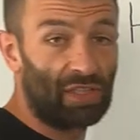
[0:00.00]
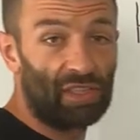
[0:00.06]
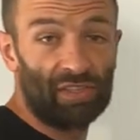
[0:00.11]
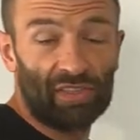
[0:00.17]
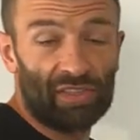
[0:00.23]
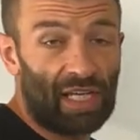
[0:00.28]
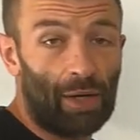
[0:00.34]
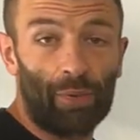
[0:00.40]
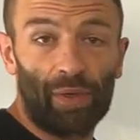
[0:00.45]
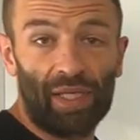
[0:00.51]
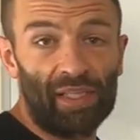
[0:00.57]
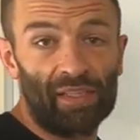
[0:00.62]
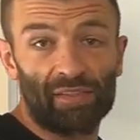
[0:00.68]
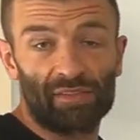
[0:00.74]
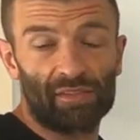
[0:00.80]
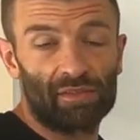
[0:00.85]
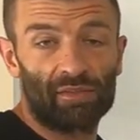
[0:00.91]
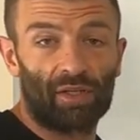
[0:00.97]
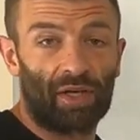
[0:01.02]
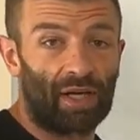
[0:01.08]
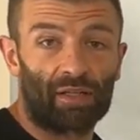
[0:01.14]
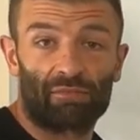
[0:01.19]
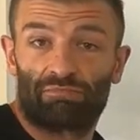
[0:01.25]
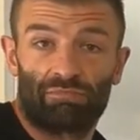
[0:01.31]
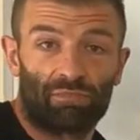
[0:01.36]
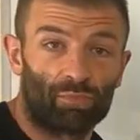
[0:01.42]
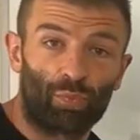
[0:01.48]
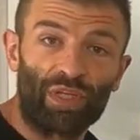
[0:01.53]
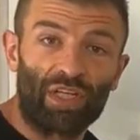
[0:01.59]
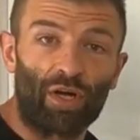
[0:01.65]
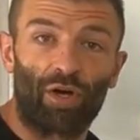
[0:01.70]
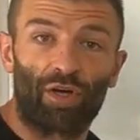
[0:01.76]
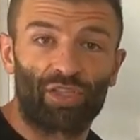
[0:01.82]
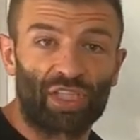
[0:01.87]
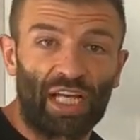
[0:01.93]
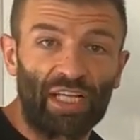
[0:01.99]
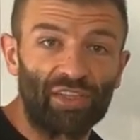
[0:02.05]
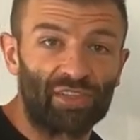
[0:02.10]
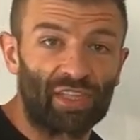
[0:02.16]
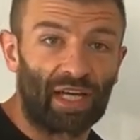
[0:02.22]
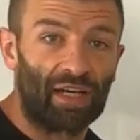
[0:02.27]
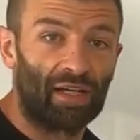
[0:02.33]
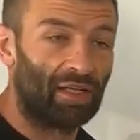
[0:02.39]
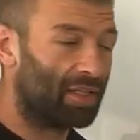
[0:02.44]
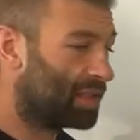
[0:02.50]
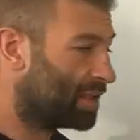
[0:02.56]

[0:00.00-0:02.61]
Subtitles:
It's just how it is. Like, we can't change that.